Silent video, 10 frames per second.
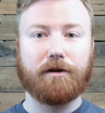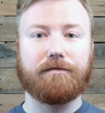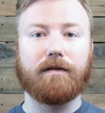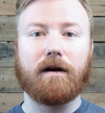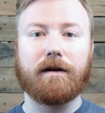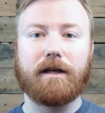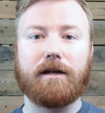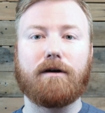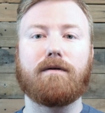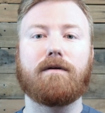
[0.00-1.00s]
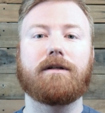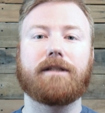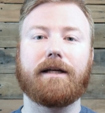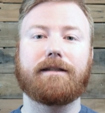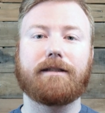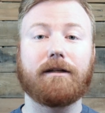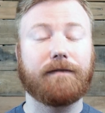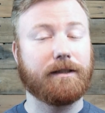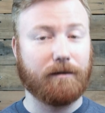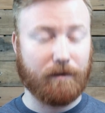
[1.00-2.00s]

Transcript: to do vlogging or take selfies a